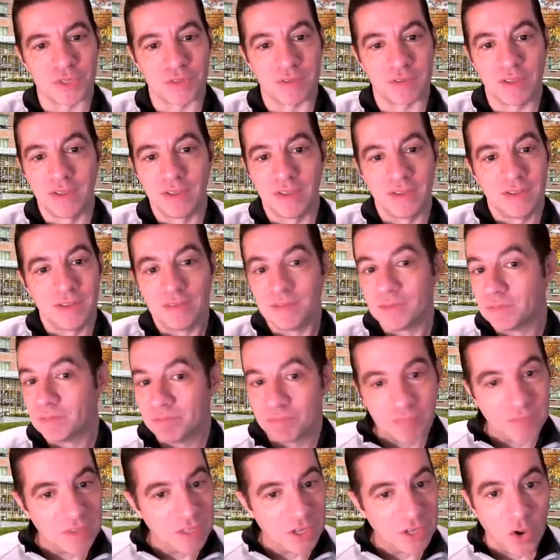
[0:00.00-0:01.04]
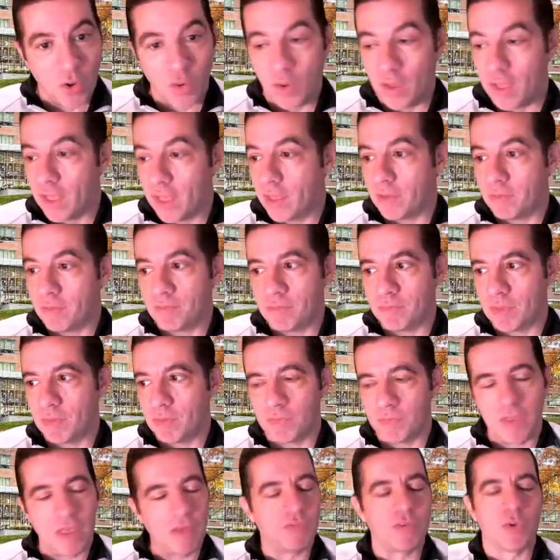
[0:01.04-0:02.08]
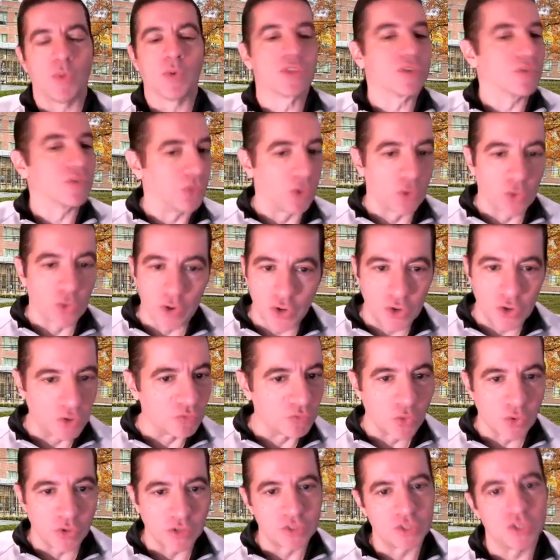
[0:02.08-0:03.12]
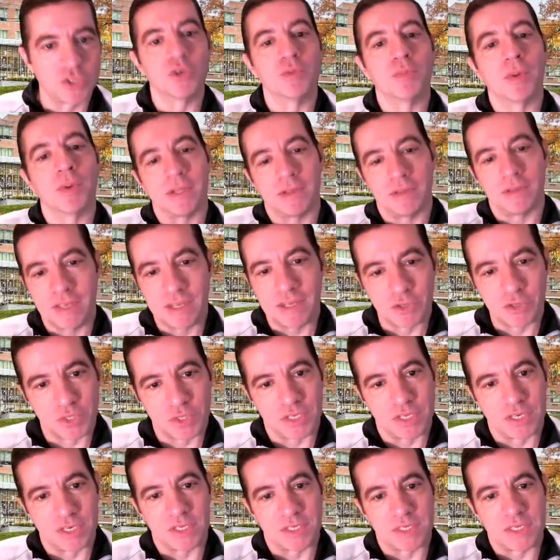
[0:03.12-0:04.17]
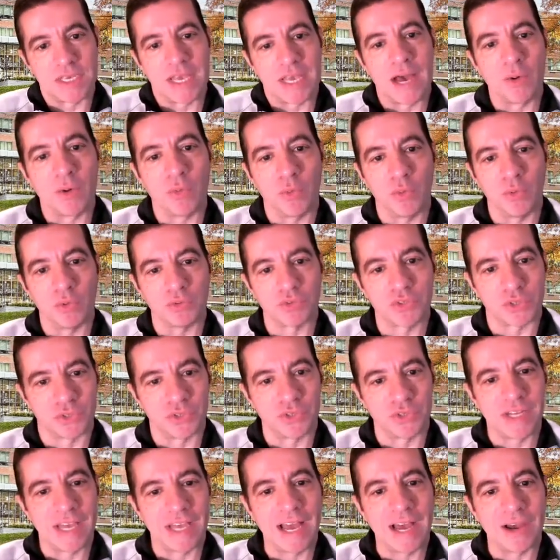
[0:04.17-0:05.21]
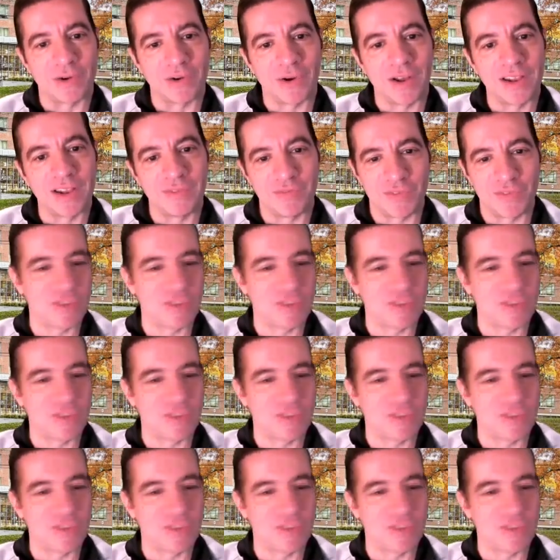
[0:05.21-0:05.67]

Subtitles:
And you know, eh, if you went to Florida, could have worked too, but interesting to see how it will turn out, right?